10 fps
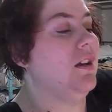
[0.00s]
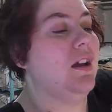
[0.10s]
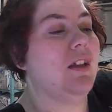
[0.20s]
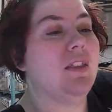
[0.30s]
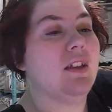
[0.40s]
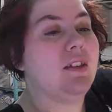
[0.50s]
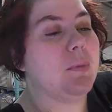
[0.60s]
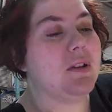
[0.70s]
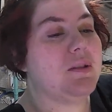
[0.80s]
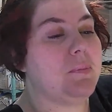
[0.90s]
And this
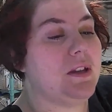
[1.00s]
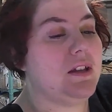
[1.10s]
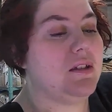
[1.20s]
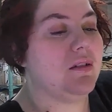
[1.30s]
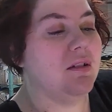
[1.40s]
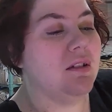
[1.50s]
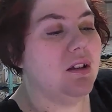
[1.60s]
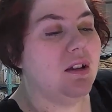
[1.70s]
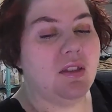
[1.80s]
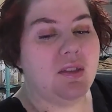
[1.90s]
must be
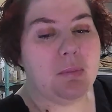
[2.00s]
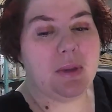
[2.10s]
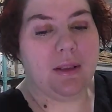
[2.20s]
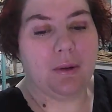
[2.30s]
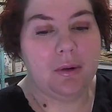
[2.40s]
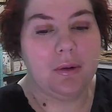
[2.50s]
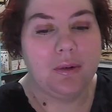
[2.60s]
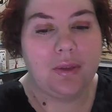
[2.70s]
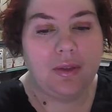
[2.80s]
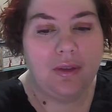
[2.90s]
the Middle
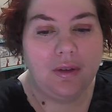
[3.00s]
Earth.